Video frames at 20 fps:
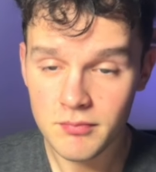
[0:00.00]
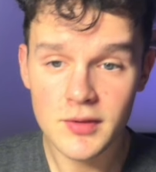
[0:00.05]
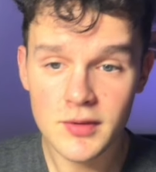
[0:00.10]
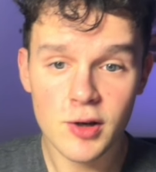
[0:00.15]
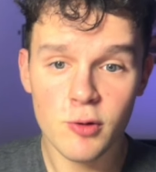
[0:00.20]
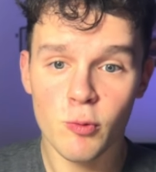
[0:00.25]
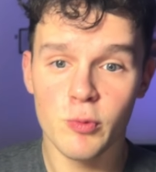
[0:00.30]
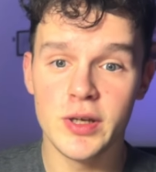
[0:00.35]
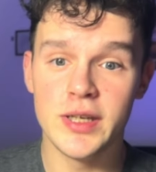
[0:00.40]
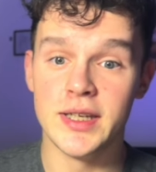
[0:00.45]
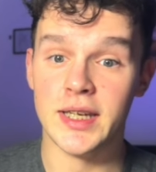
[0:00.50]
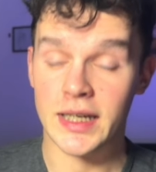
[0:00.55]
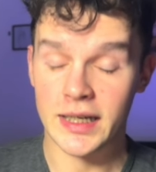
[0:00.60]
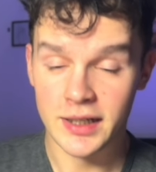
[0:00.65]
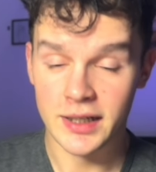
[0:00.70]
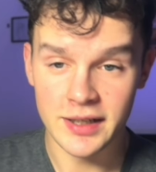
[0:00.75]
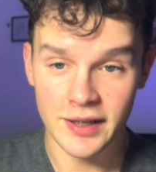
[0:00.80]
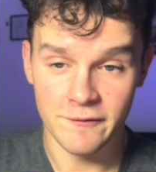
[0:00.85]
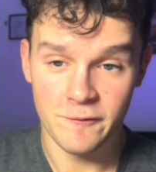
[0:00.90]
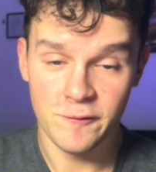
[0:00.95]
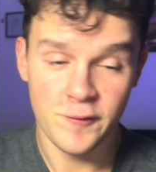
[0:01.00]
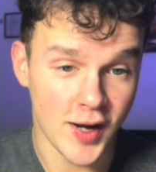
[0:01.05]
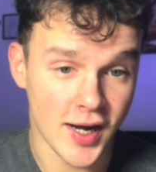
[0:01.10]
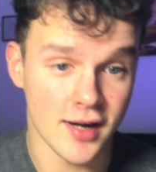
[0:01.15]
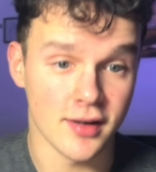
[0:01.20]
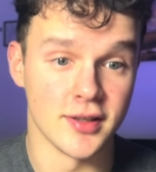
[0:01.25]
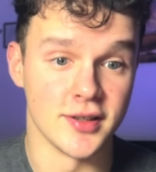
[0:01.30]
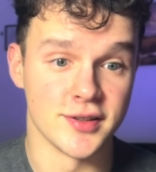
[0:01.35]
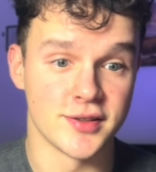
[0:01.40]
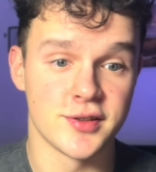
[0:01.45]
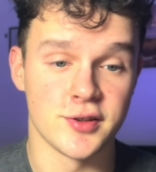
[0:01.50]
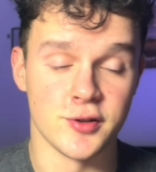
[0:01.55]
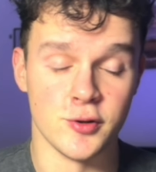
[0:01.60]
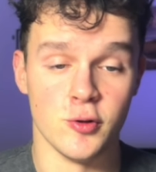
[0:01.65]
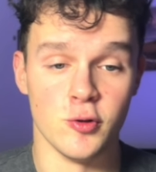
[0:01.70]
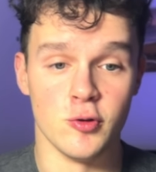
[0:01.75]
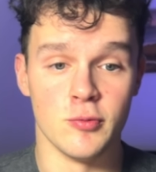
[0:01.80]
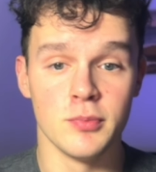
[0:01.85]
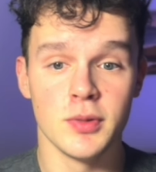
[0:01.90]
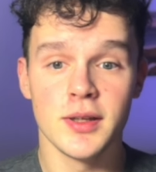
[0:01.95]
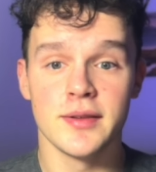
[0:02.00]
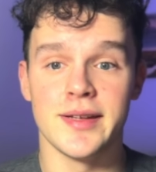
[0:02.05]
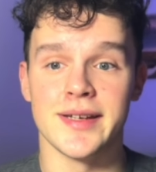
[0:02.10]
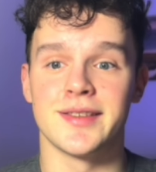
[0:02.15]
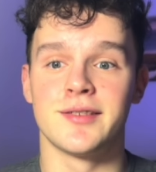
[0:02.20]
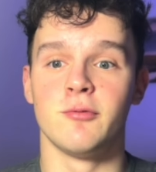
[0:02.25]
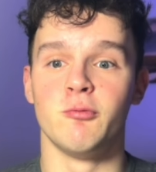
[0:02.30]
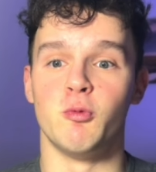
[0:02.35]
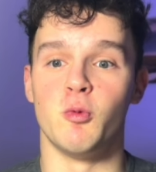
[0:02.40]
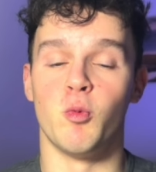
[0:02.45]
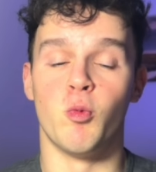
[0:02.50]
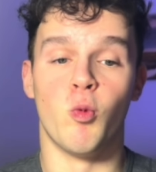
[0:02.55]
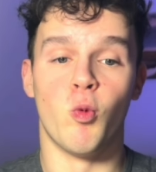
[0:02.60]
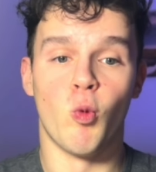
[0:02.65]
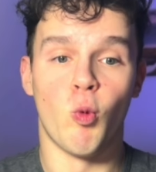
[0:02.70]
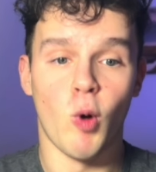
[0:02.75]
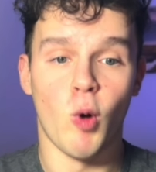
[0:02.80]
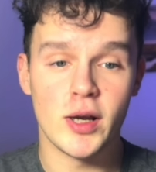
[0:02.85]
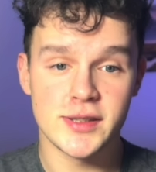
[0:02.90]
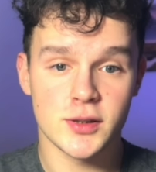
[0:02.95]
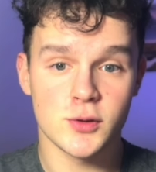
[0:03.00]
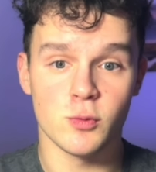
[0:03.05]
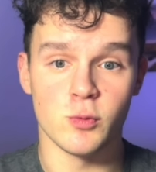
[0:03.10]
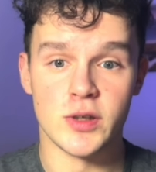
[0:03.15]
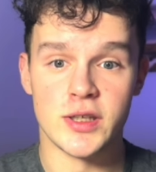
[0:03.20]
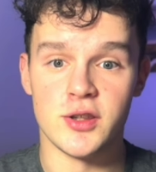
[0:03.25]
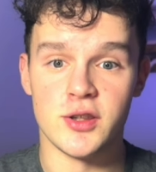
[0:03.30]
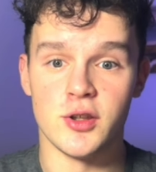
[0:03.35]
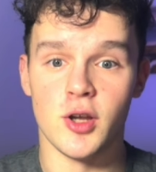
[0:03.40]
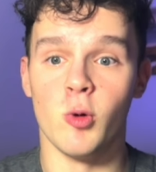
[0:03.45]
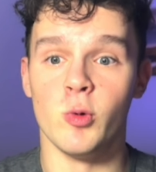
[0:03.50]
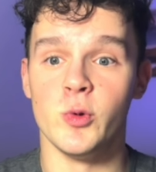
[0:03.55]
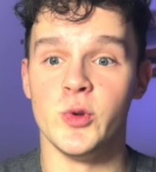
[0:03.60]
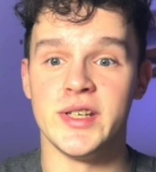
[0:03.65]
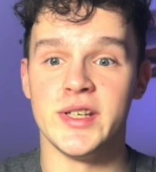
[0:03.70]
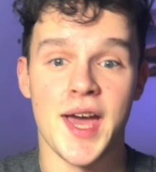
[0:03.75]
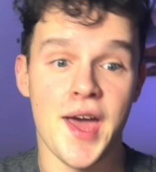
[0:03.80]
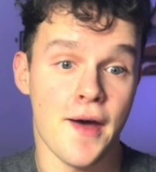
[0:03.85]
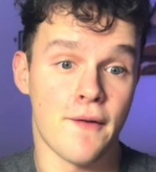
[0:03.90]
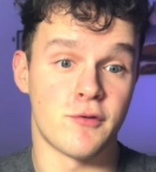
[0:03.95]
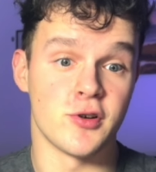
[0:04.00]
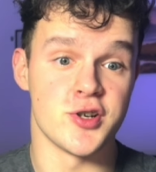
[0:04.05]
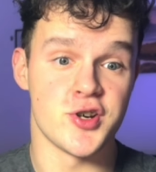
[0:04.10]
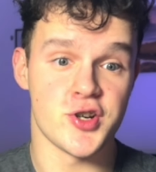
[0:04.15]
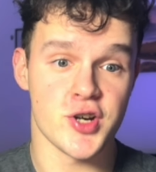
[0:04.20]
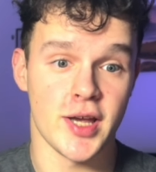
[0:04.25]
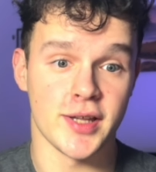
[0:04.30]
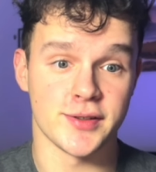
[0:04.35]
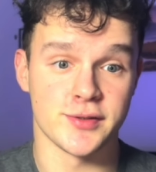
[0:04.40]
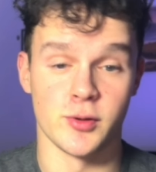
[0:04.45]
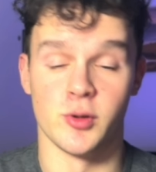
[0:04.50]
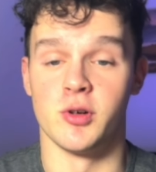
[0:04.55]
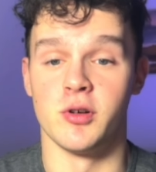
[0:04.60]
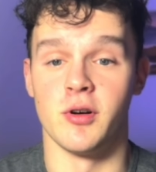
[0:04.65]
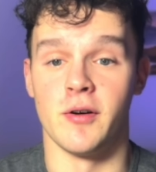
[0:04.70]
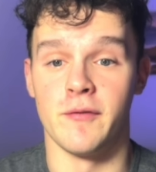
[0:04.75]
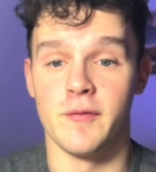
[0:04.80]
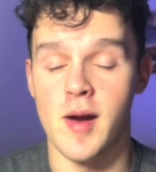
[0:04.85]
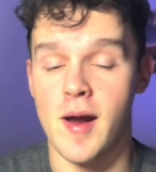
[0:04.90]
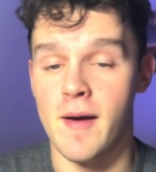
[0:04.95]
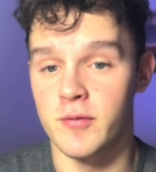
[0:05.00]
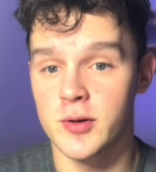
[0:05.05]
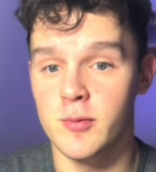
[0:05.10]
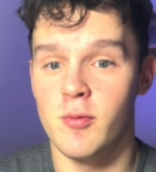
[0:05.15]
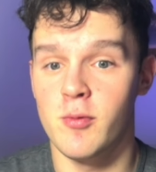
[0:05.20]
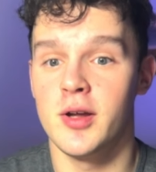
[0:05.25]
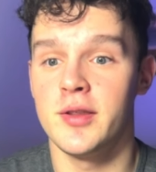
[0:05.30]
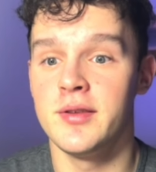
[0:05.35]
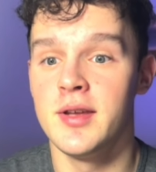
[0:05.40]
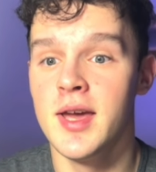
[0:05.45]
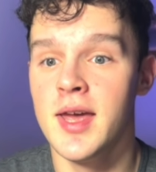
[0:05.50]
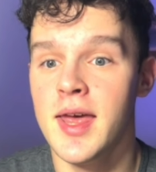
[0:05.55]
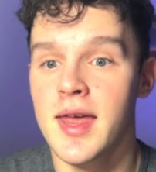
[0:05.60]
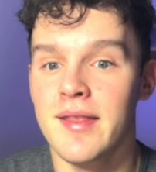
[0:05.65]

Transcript: we can fairly assume that once we know the average answer of everyone,